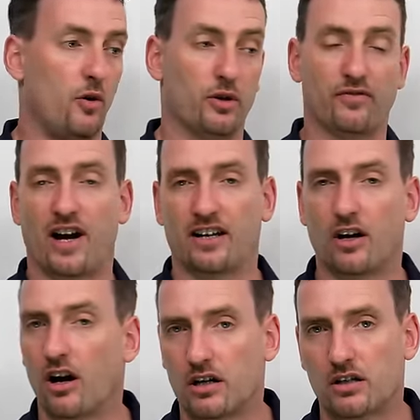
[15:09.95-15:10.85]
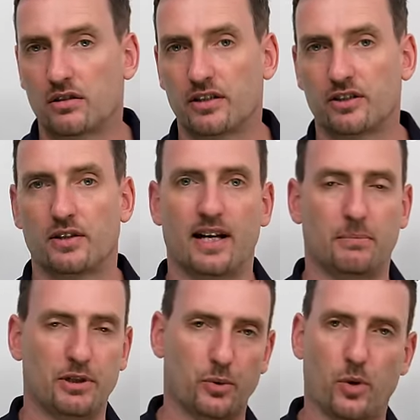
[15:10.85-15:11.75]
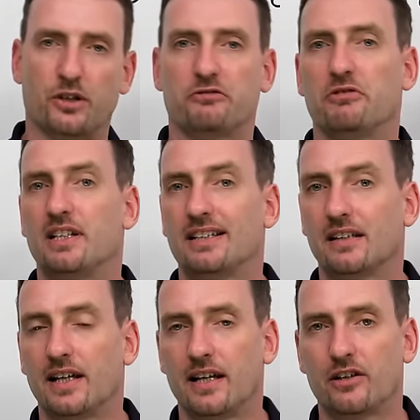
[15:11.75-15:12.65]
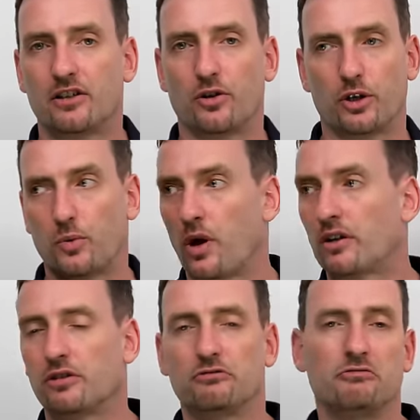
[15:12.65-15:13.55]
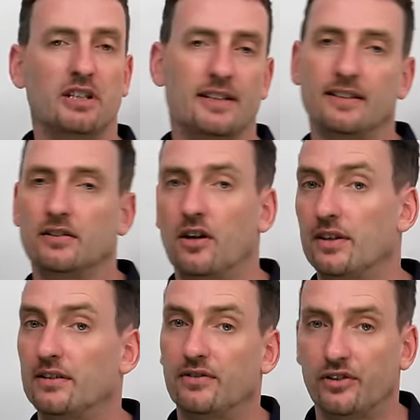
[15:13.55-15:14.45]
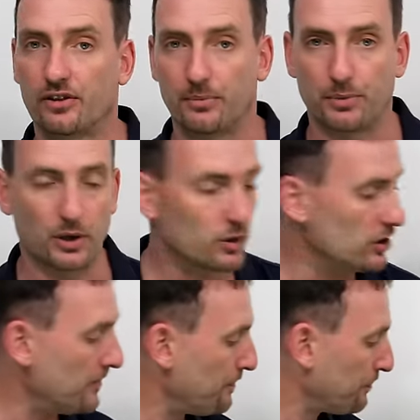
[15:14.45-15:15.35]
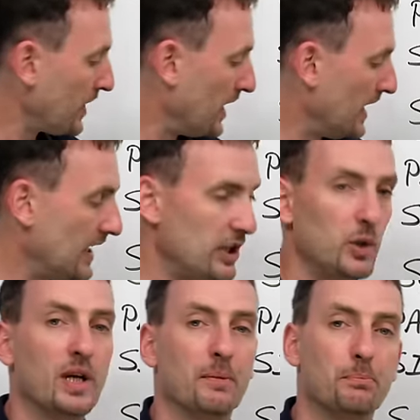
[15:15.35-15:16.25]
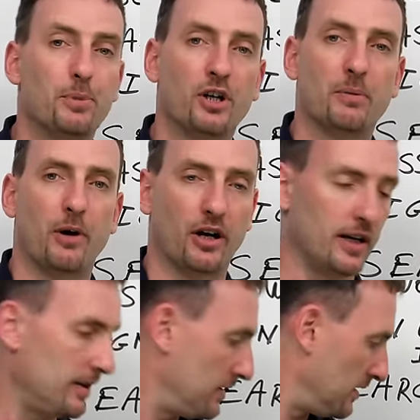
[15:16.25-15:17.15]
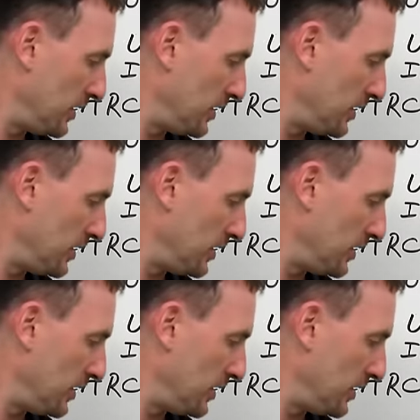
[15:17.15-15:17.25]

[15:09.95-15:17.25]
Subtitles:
or you find an article that you like, but you want to read it later, or you want to read it on a different computer, you can bookmark it.